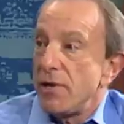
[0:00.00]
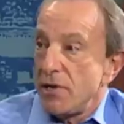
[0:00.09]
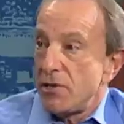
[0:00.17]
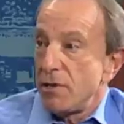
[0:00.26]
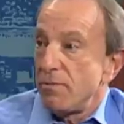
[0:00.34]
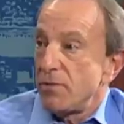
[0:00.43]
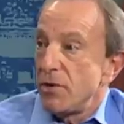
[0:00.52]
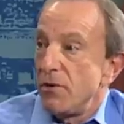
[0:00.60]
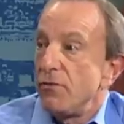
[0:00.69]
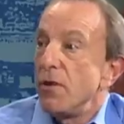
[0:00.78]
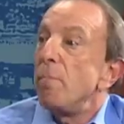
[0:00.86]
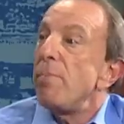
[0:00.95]
in terms
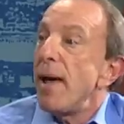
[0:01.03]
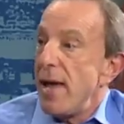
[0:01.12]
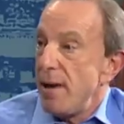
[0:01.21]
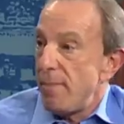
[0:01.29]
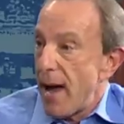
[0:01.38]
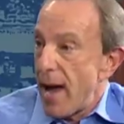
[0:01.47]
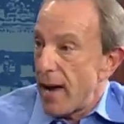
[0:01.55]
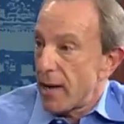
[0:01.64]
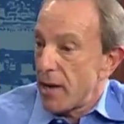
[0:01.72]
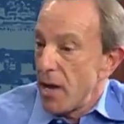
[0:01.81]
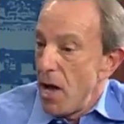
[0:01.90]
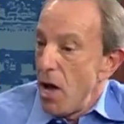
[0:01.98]
of the
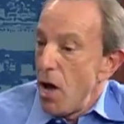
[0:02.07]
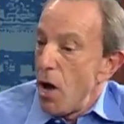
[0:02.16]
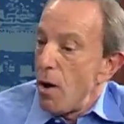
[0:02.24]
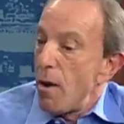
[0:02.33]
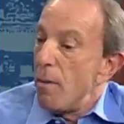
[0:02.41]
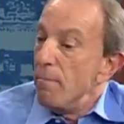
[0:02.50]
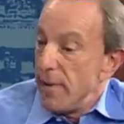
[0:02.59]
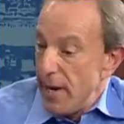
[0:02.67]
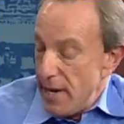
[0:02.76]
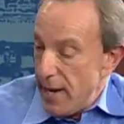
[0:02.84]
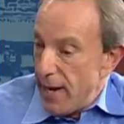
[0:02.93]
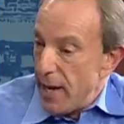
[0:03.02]
payback,
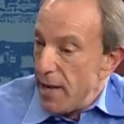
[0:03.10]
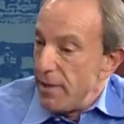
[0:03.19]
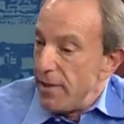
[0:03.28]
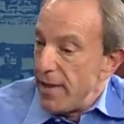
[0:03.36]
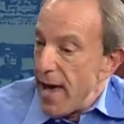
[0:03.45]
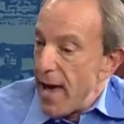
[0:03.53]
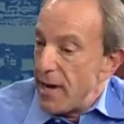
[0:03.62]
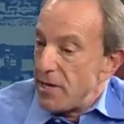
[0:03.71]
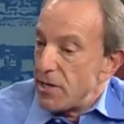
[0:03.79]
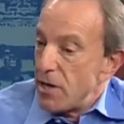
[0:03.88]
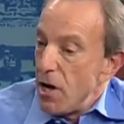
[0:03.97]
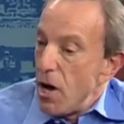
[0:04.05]
meaning
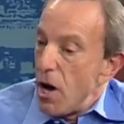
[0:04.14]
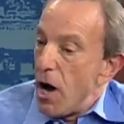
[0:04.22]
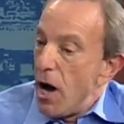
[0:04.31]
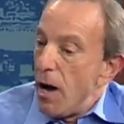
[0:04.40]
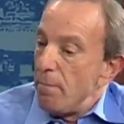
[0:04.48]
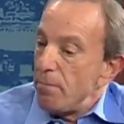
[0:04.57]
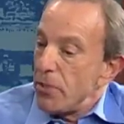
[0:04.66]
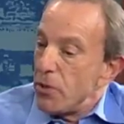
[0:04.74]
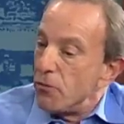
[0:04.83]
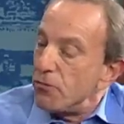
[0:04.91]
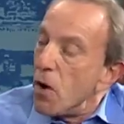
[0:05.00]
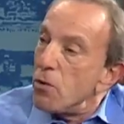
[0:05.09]
that um,
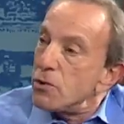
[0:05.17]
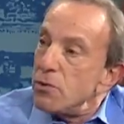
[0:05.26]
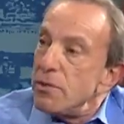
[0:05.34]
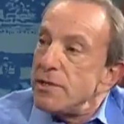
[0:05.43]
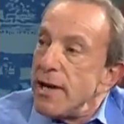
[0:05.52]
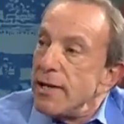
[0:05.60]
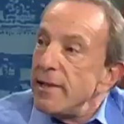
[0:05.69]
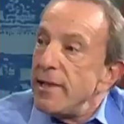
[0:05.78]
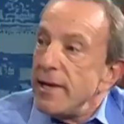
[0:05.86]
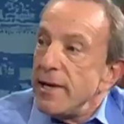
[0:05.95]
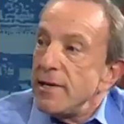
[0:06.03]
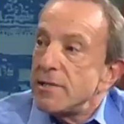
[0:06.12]
the folks who attend
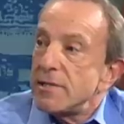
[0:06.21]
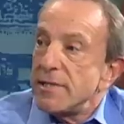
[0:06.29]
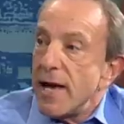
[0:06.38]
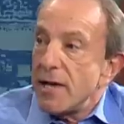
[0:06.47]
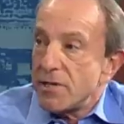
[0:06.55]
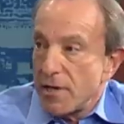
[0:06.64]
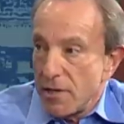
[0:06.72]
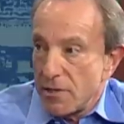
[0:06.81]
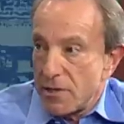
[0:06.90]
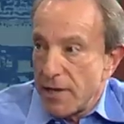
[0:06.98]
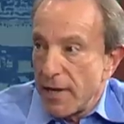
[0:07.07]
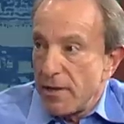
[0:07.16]
these
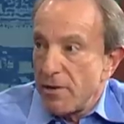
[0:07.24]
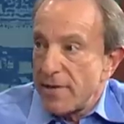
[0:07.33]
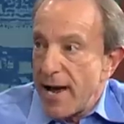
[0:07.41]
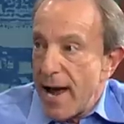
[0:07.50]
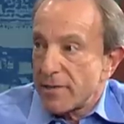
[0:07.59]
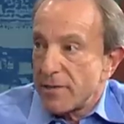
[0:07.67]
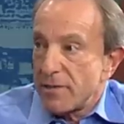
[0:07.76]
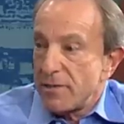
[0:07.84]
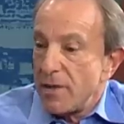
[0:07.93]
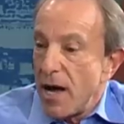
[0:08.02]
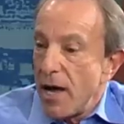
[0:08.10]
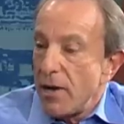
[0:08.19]
sessions to get their taxes
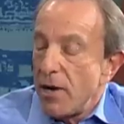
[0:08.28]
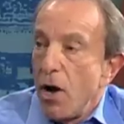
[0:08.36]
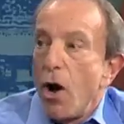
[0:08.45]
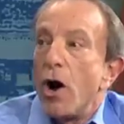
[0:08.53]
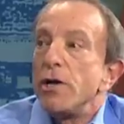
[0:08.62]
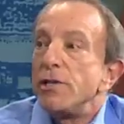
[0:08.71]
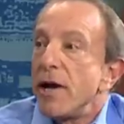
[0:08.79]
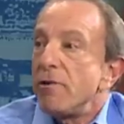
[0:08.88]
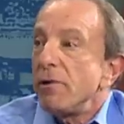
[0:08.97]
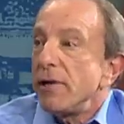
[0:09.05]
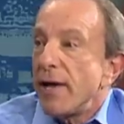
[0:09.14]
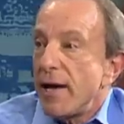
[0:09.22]
done are
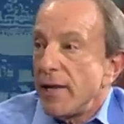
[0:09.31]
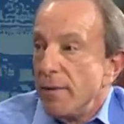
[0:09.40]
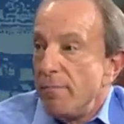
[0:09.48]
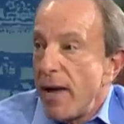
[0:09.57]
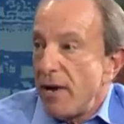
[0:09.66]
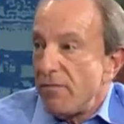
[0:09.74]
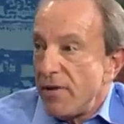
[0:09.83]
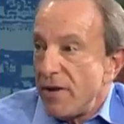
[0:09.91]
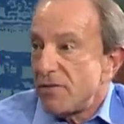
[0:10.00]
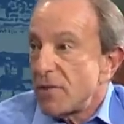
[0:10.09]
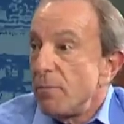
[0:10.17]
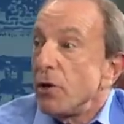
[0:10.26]
generally getting the benefit
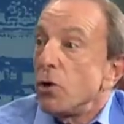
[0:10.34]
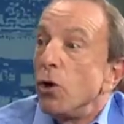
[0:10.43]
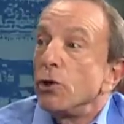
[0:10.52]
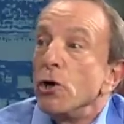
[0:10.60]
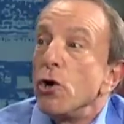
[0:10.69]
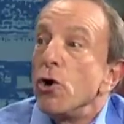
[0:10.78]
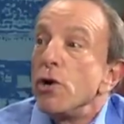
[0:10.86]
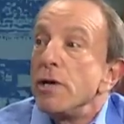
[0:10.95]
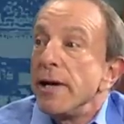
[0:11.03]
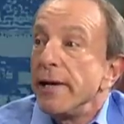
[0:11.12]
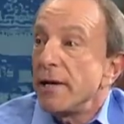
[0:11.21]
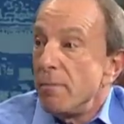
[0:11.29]
of something called an earned
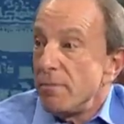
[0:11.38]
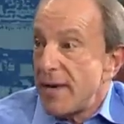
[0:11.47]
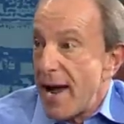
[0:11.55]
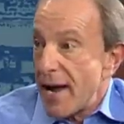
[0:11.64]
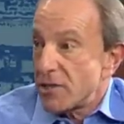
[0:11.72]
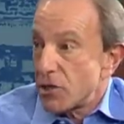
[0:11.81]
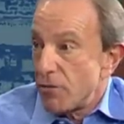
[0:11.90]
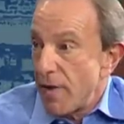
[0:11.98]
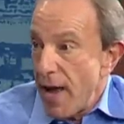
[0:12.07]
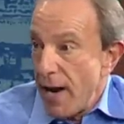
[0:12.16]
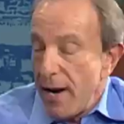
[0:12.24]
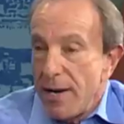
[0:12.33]
income tax
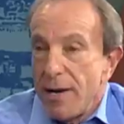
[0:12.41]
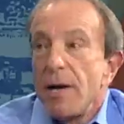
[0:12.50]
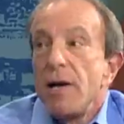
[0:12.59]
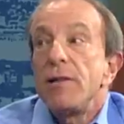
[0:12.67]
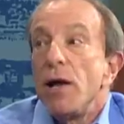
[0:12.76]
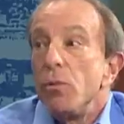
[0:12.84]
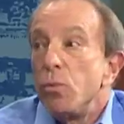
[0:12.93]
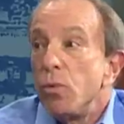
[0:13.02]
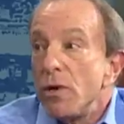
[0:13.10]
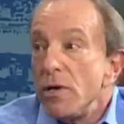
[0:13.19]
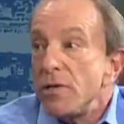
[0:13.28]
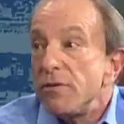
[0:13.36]
credit. They
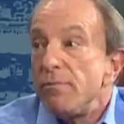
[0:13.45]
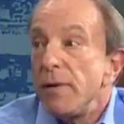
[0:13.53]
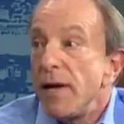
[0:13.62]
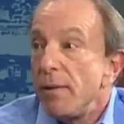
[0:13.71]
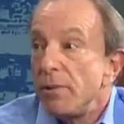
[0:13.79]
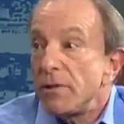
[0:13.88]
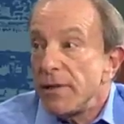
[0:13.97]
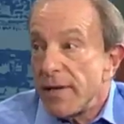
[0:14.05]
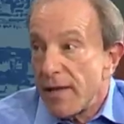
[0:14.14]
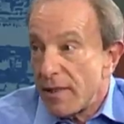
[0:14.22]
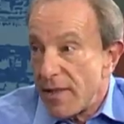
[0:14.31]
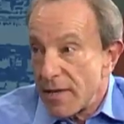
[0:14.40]
wouldn't have been able to
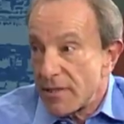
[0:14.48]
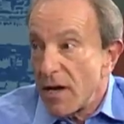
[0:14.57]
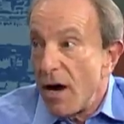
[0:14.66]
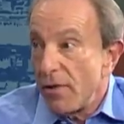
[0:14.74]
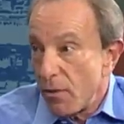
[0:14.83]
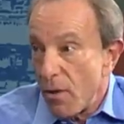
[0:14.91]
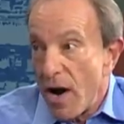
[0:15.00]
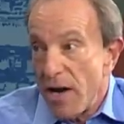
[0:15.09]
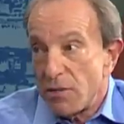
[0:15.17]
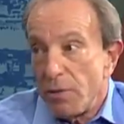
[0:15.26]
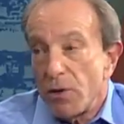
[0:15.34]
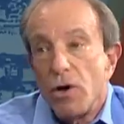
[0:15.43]
get this
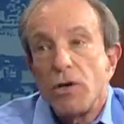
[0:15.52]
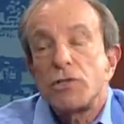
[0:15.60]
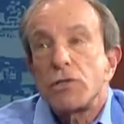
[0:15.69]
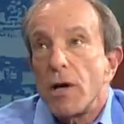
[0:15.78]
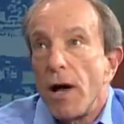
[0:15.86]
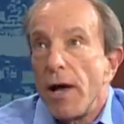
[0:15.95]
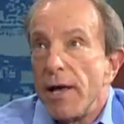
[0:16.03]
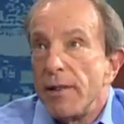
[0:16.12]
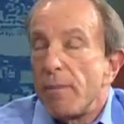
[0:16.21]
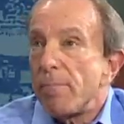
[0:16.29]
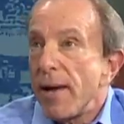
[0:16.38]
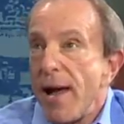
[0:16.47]
otherwise because in
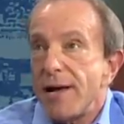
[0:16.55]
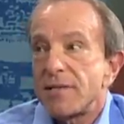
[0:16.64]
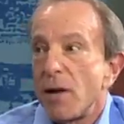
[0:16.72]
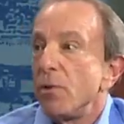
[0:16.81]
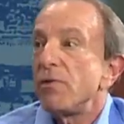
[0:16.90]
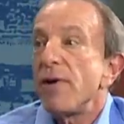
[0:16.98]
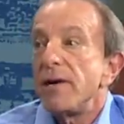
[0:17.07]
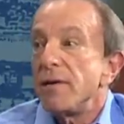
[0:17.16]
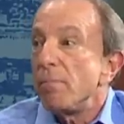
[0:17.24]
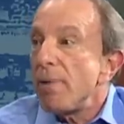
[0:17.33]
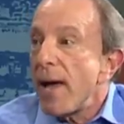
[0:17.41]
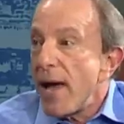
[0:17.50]
the past they would have had to
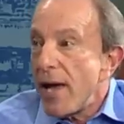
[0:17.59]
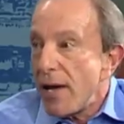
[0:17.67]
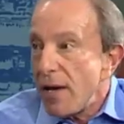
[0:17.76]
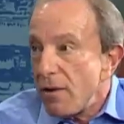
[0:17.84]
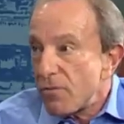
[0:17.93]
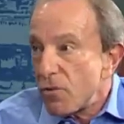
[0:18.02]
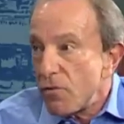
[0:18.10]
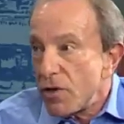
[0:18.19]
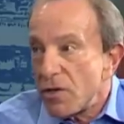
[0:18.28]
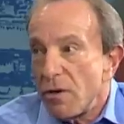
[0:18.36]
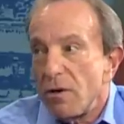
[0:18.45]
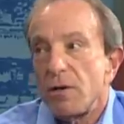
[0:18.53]
pay for
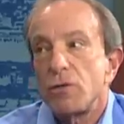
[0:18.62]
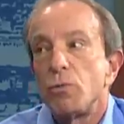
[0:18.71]
returns,